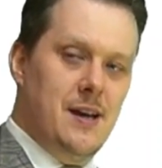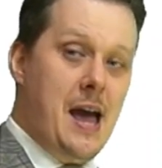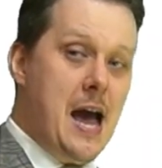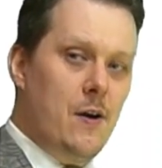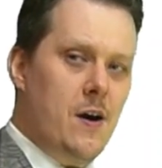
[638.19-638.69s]

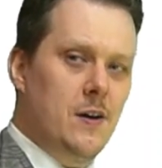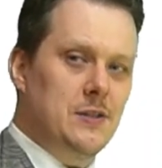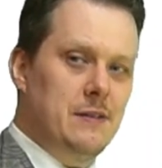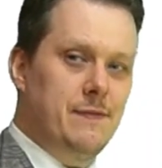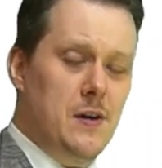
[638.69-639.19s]
Our
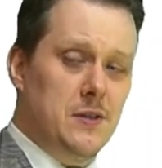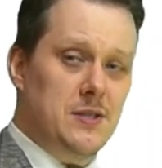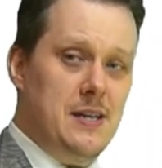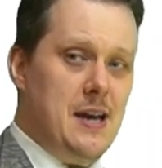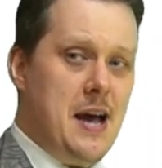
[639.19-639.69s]
Arctic fox,
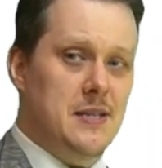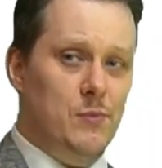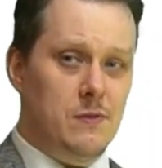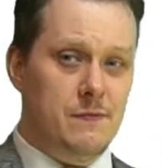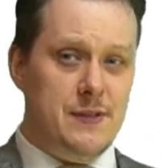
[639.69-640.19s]
it has more
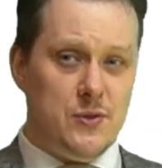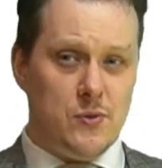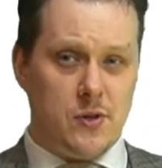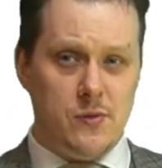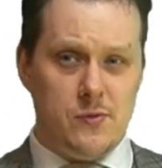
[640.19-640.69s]
visual clues.